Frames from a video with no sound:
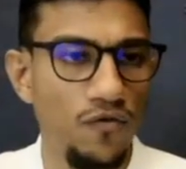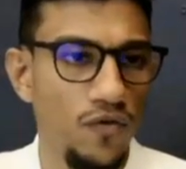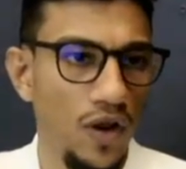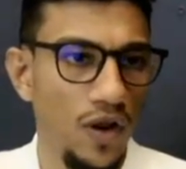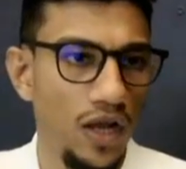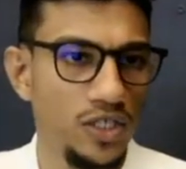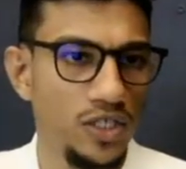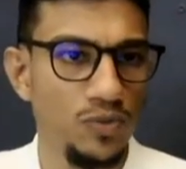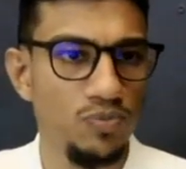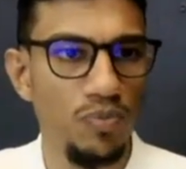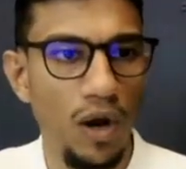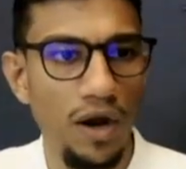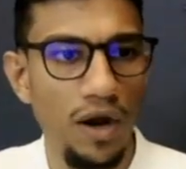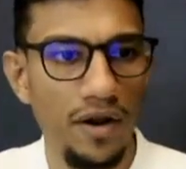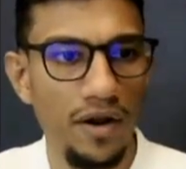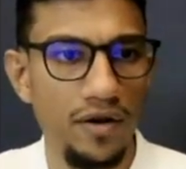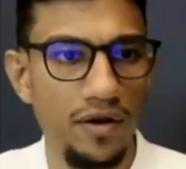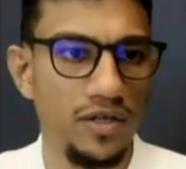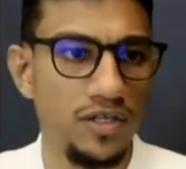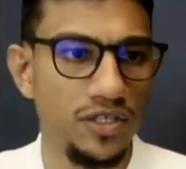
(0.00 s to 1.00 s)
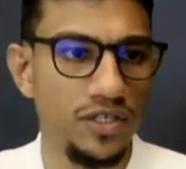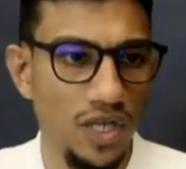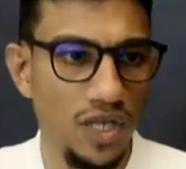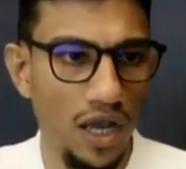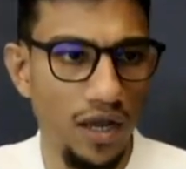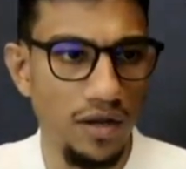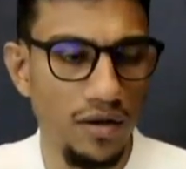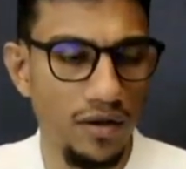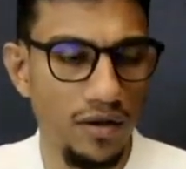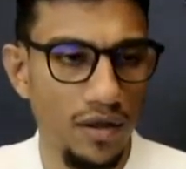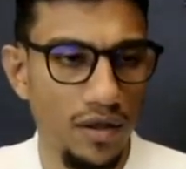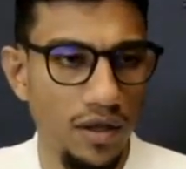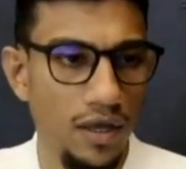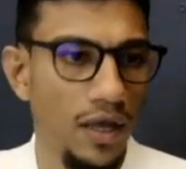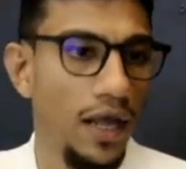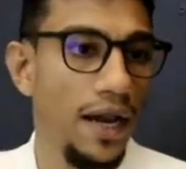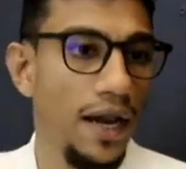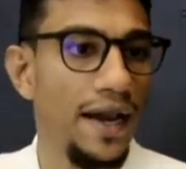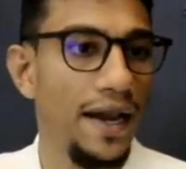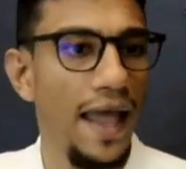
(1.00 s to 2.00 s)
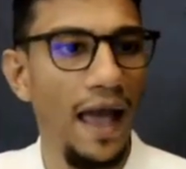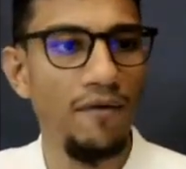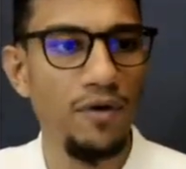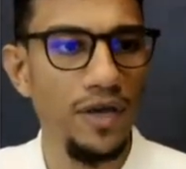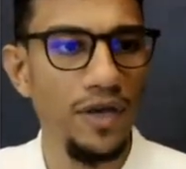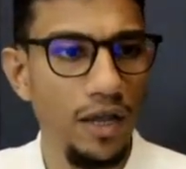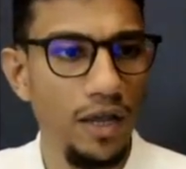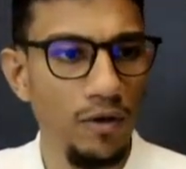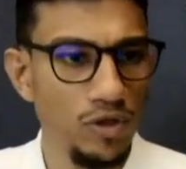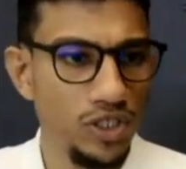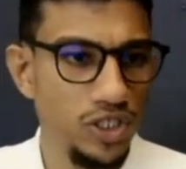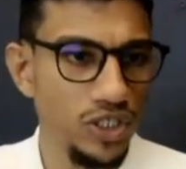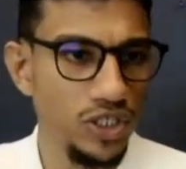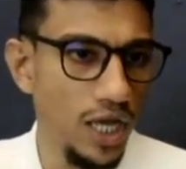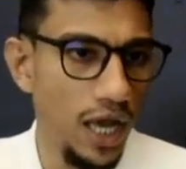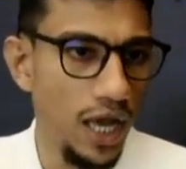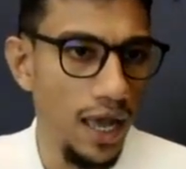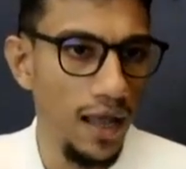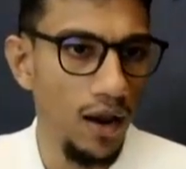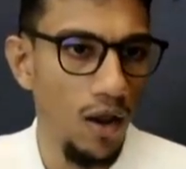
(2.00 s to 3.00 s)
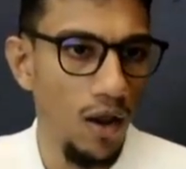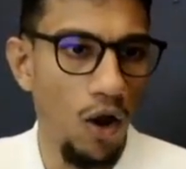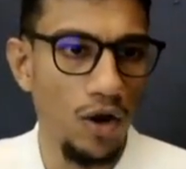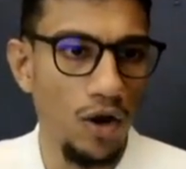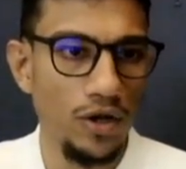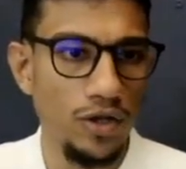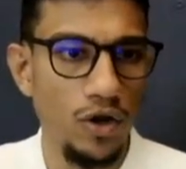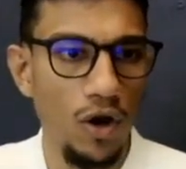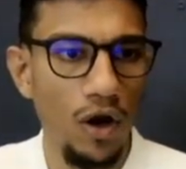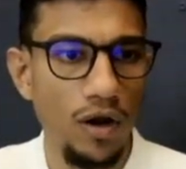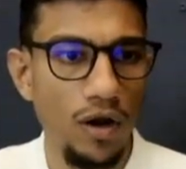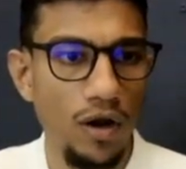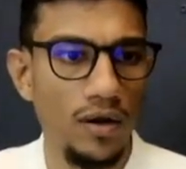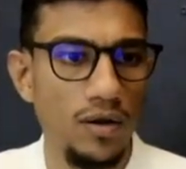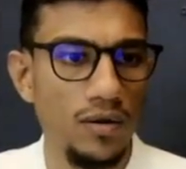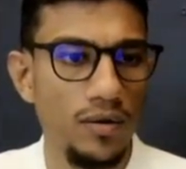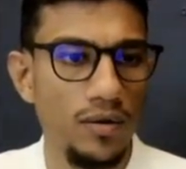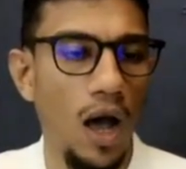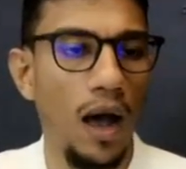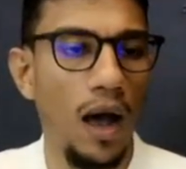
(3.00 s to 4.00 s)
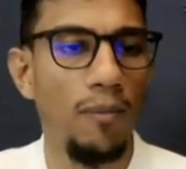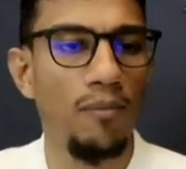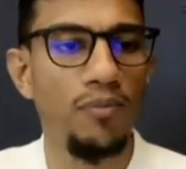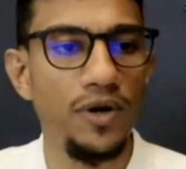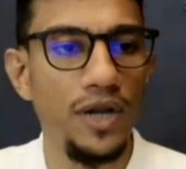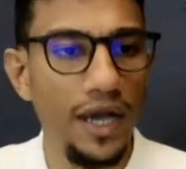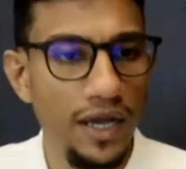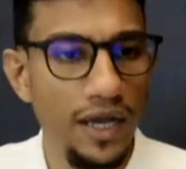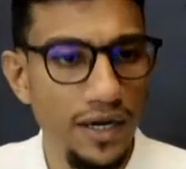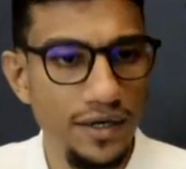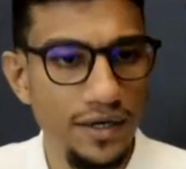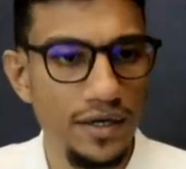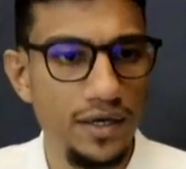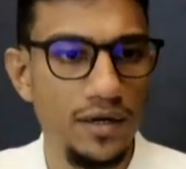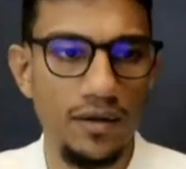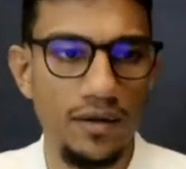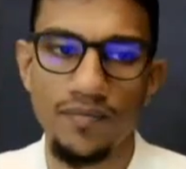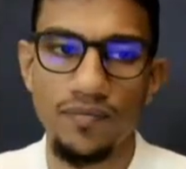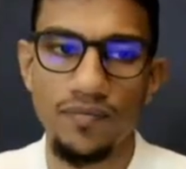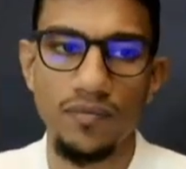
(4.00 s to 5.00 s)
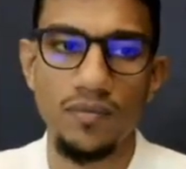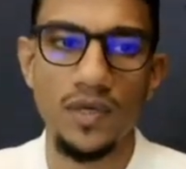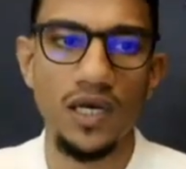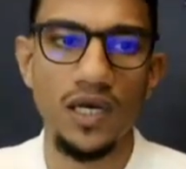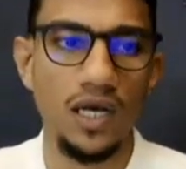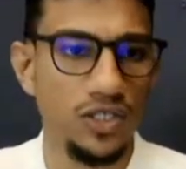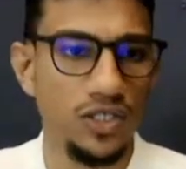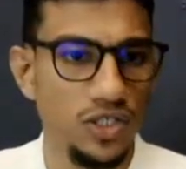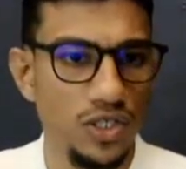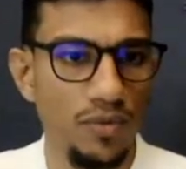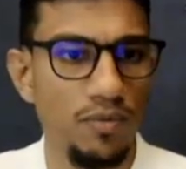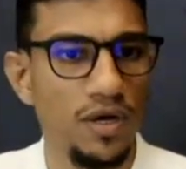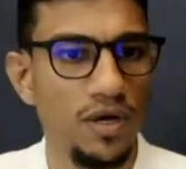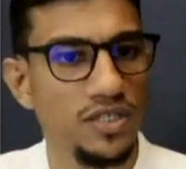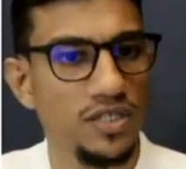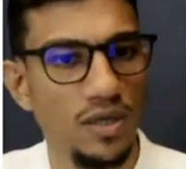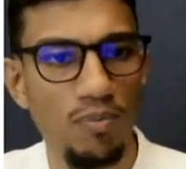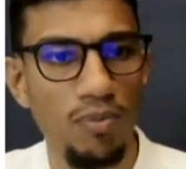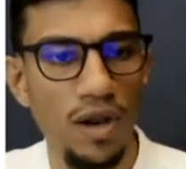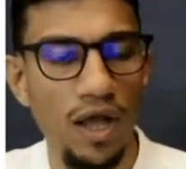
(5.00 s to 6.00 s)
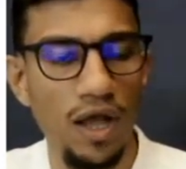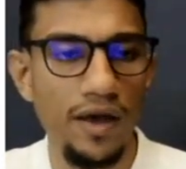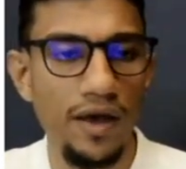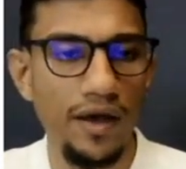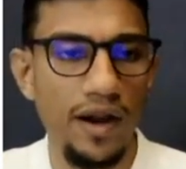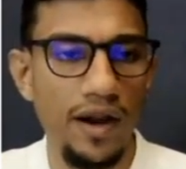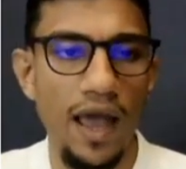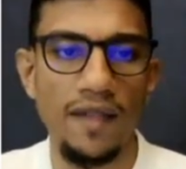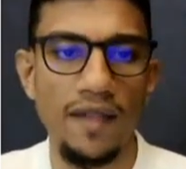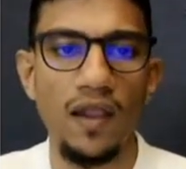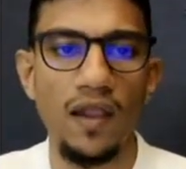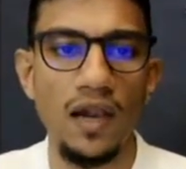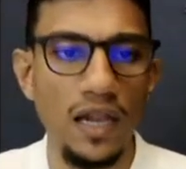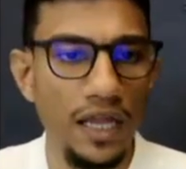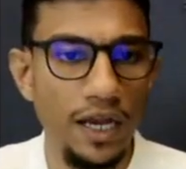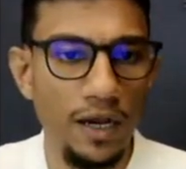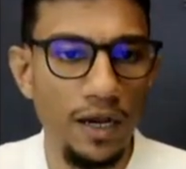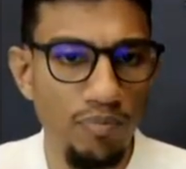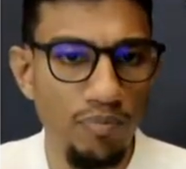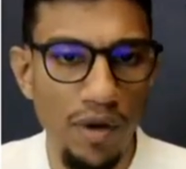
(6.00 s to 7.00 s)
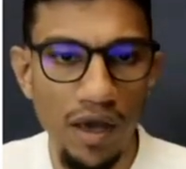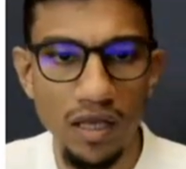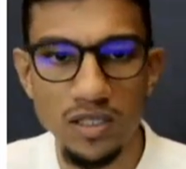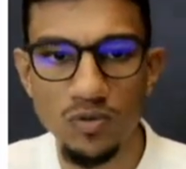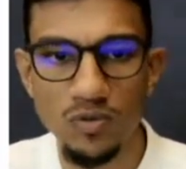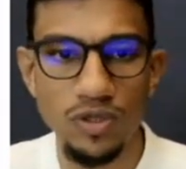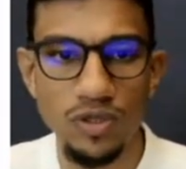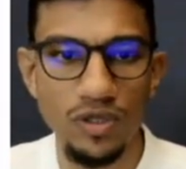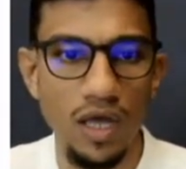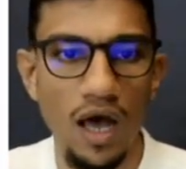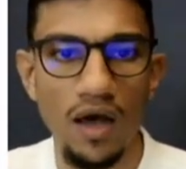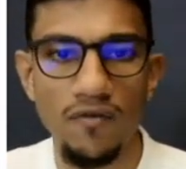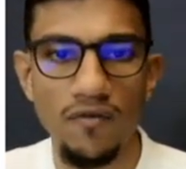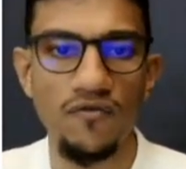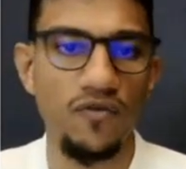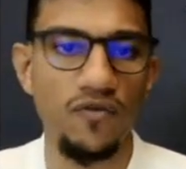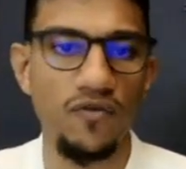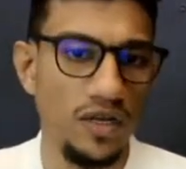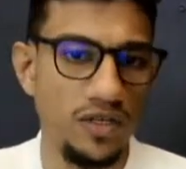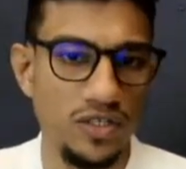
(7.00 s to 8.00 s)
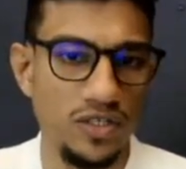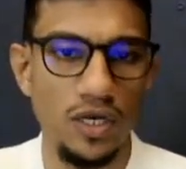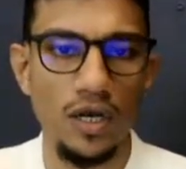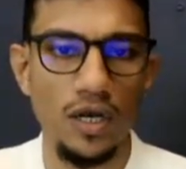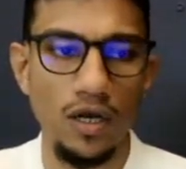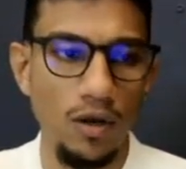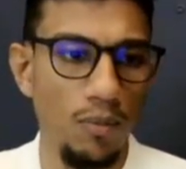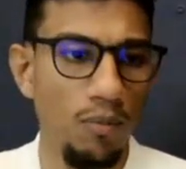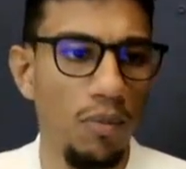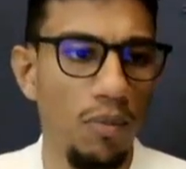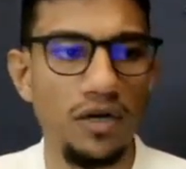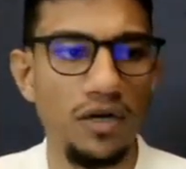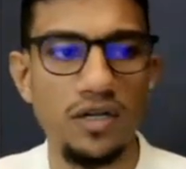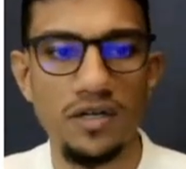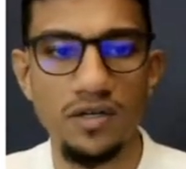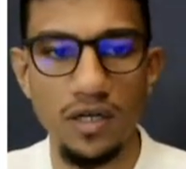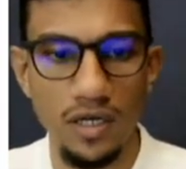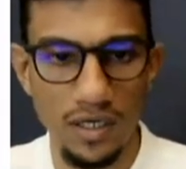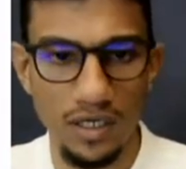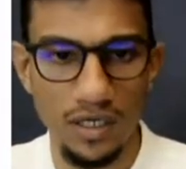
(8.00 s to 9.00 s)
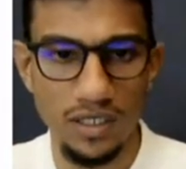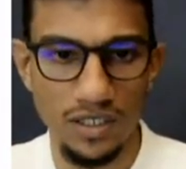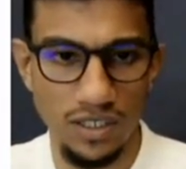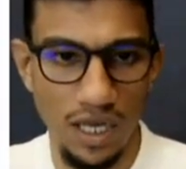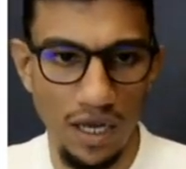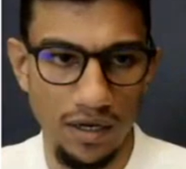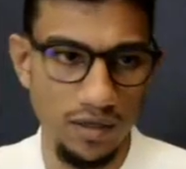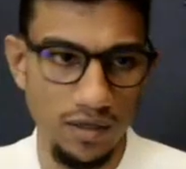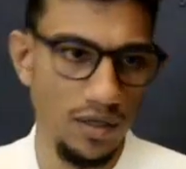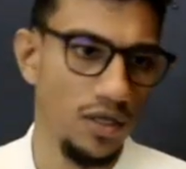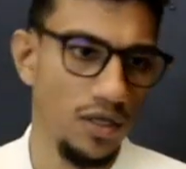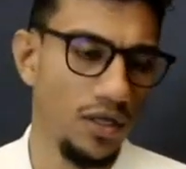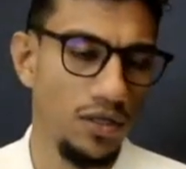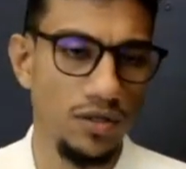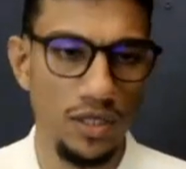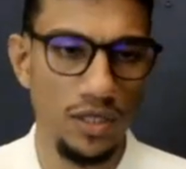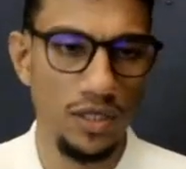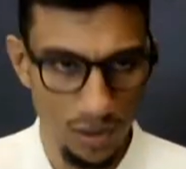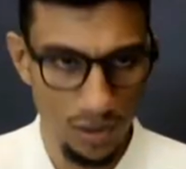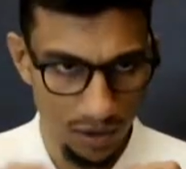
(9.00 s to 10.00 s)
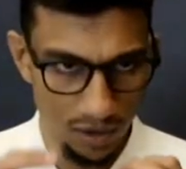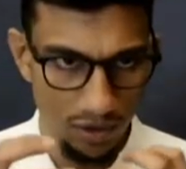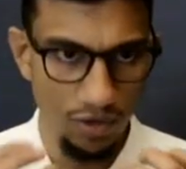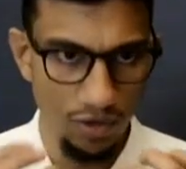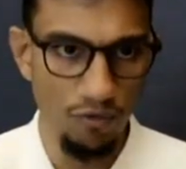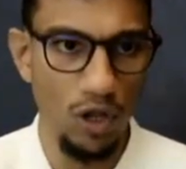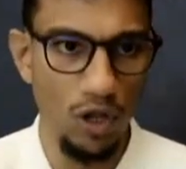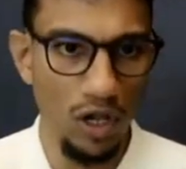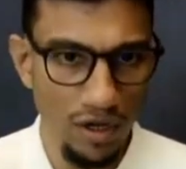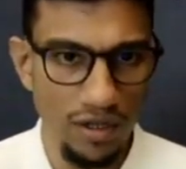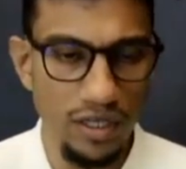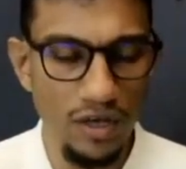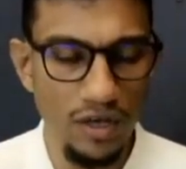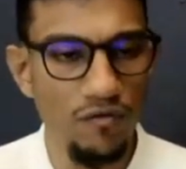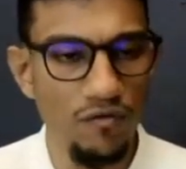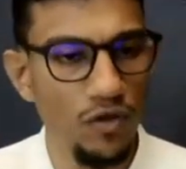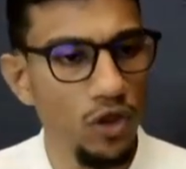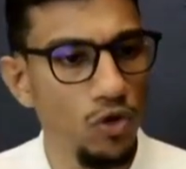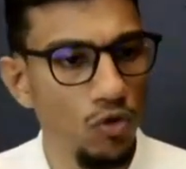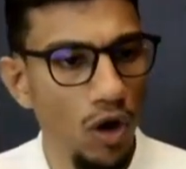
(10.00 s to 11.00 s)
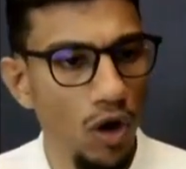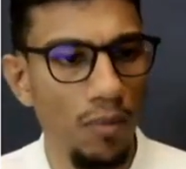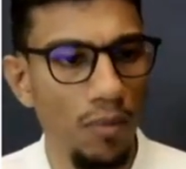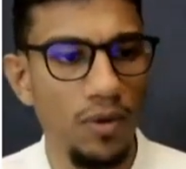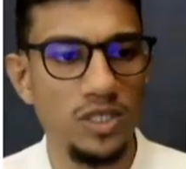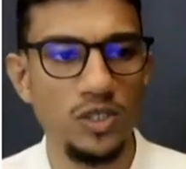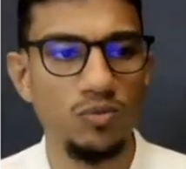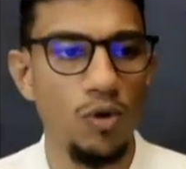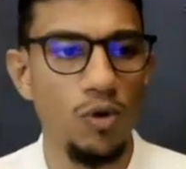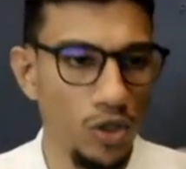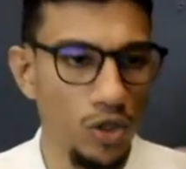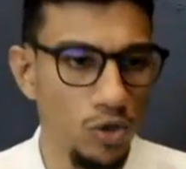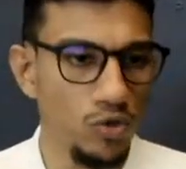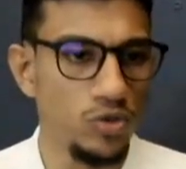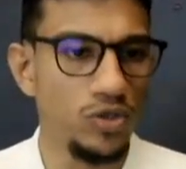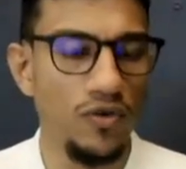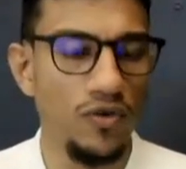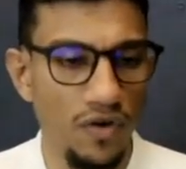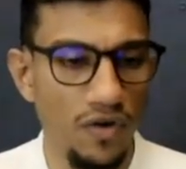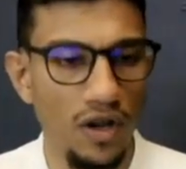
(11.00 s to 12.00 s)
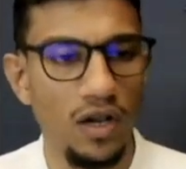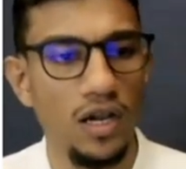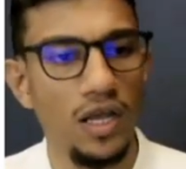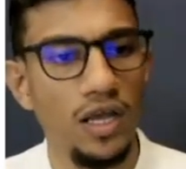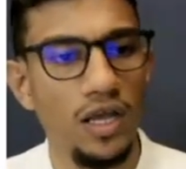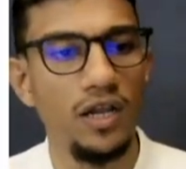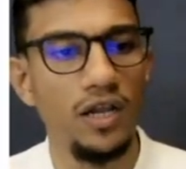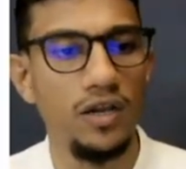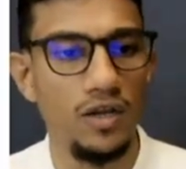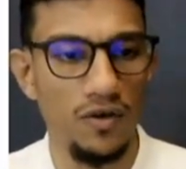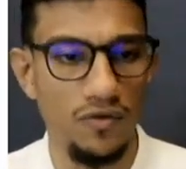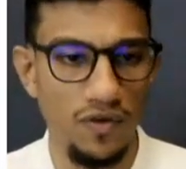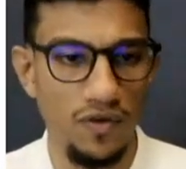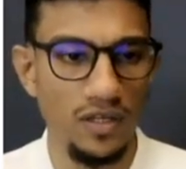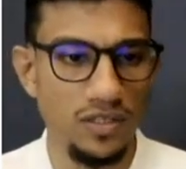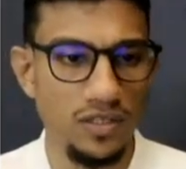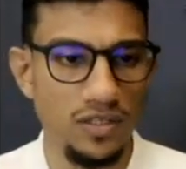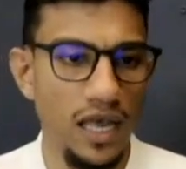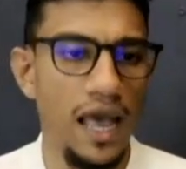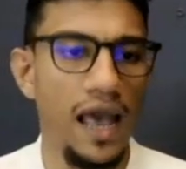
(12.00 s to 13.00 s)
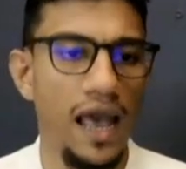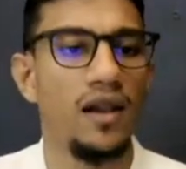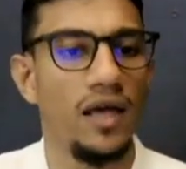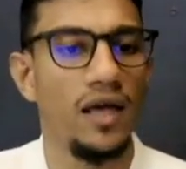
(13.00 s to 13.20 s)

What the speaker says: fresh button design. Navigate with style on your updated customer, supplier, and the lead page with our fresh button design. This will give you a much more user-friendly interface